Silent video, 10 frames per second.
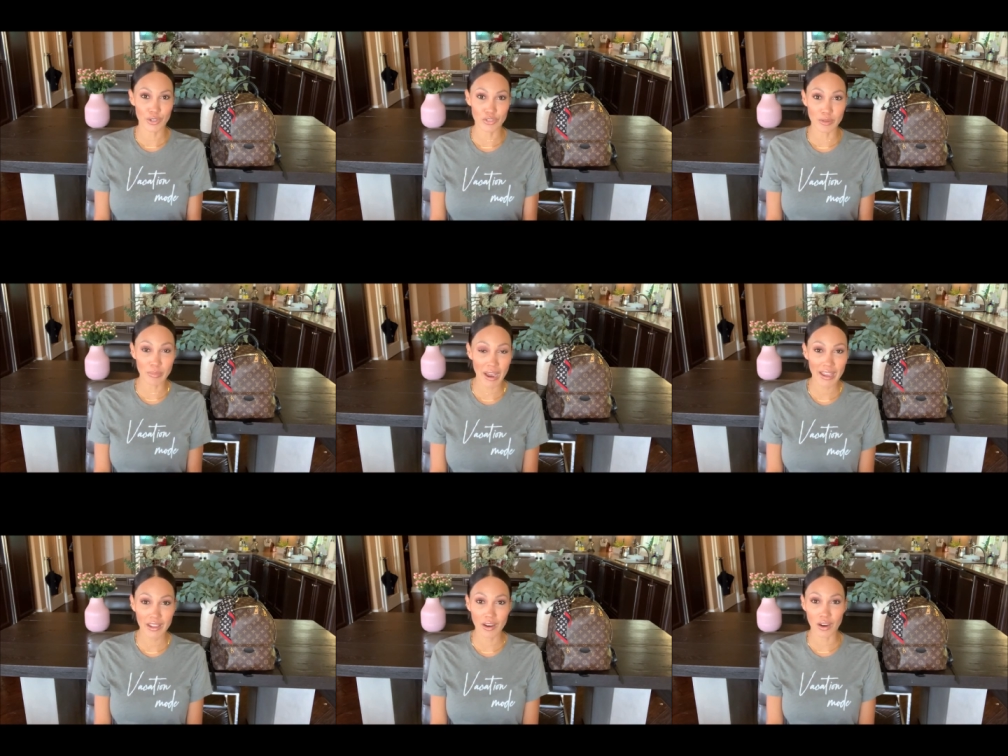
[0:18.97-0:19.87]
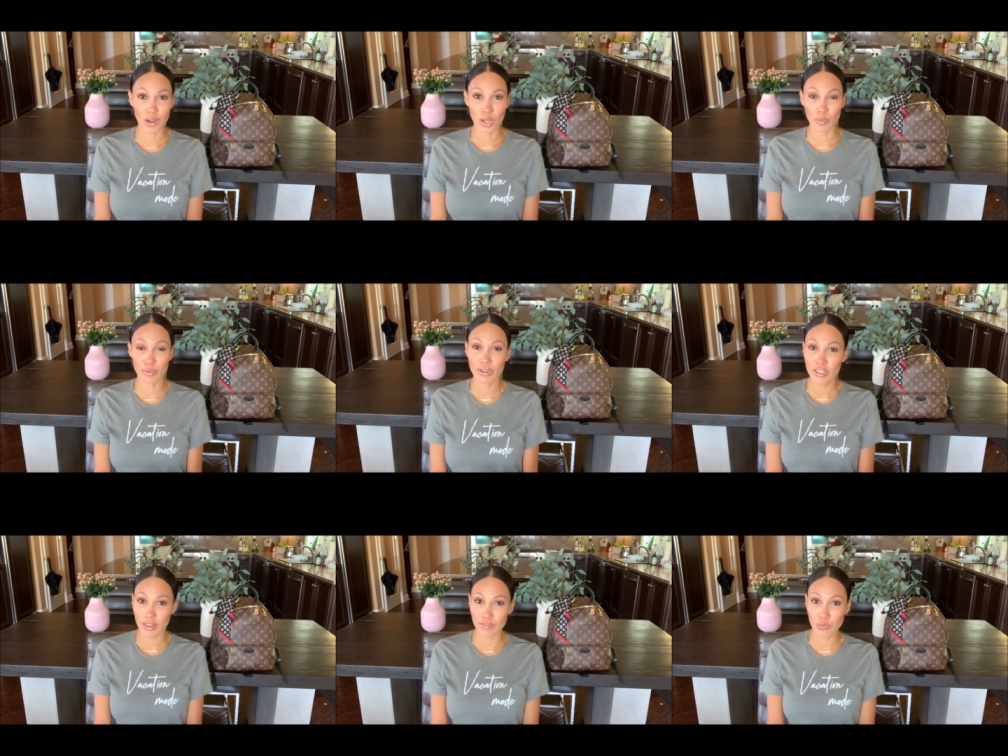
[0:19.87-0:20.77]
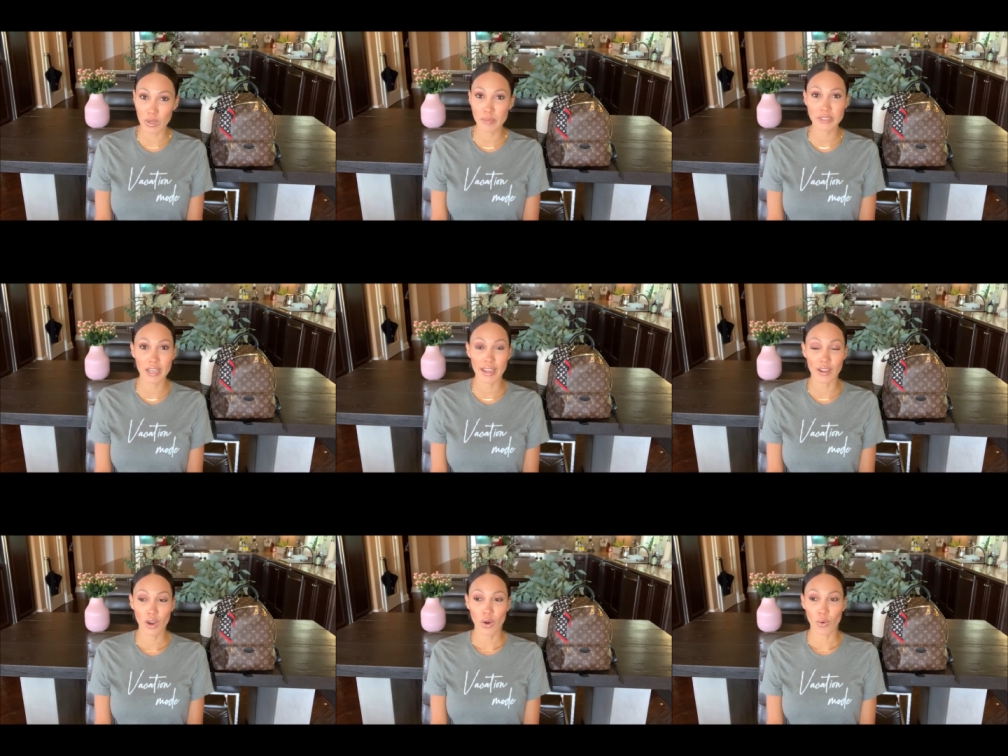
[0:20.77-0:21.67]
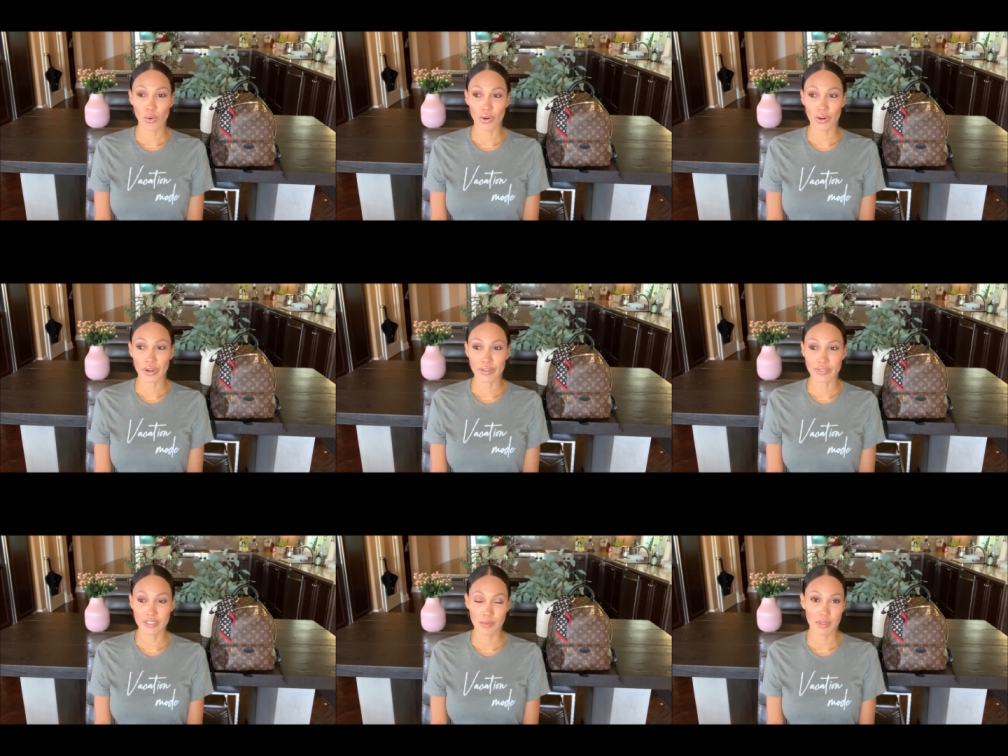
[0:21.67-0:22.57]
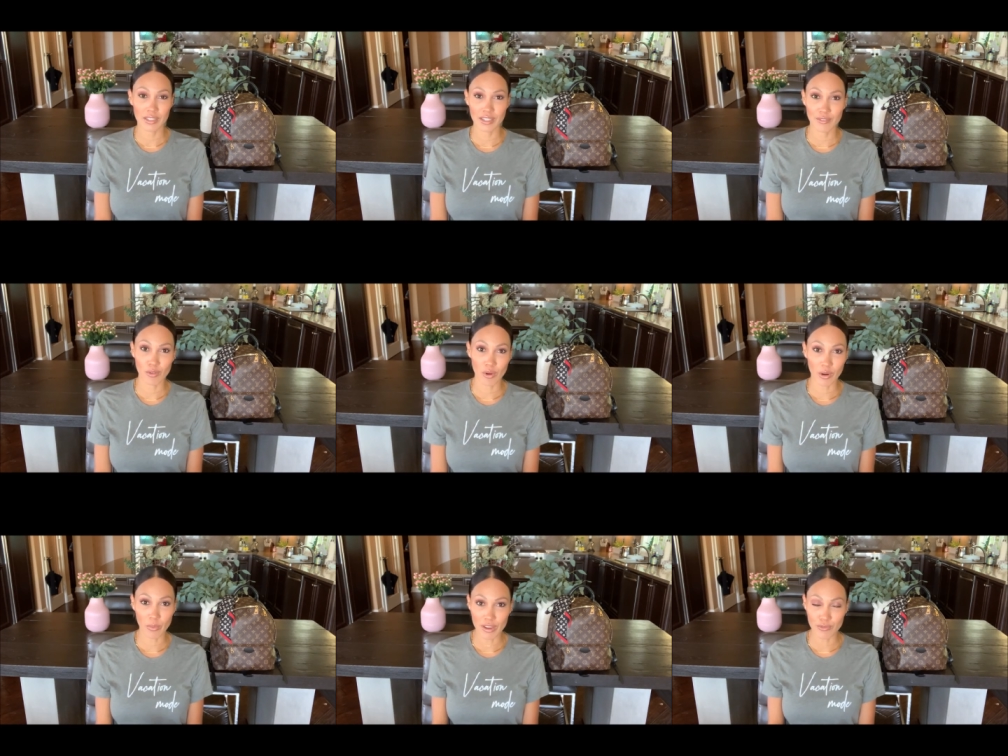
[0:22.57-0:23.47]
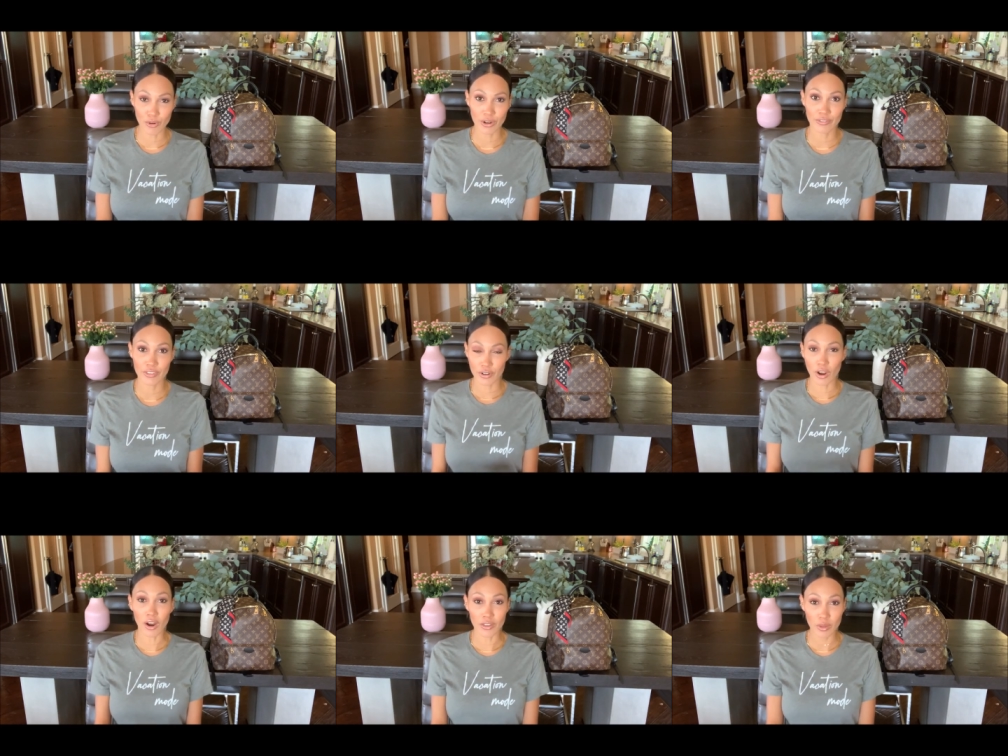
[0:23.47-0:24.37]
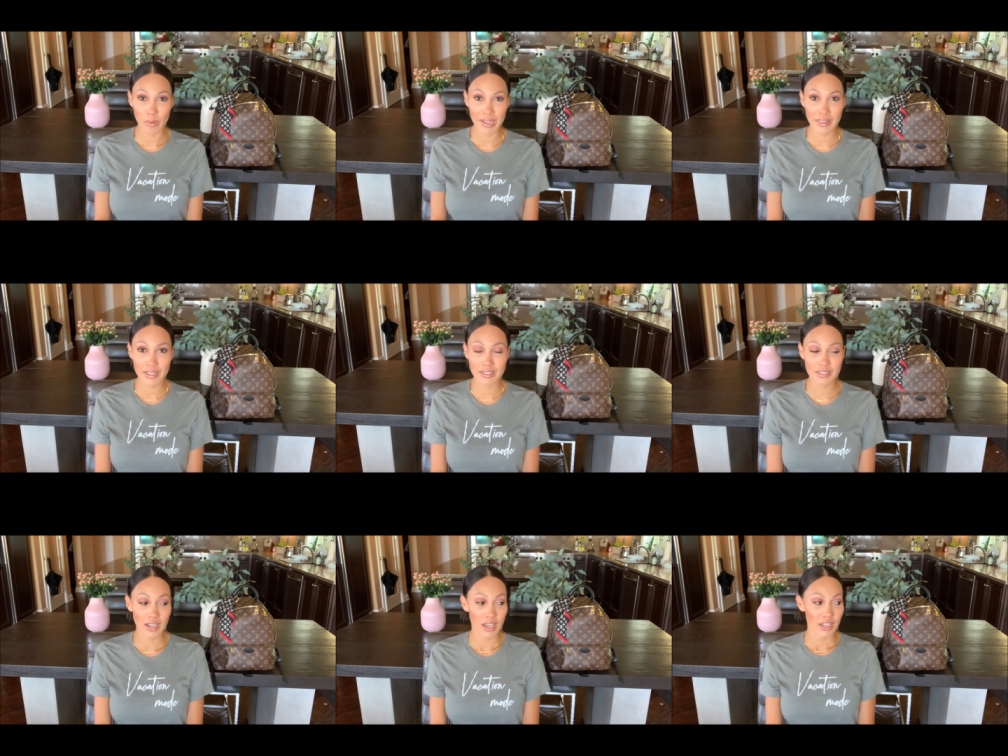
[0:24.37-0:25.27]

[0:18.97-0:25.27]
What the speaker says: should buy it on a pre-loved website or if it's something that they even want to wait for if they're on the wait list.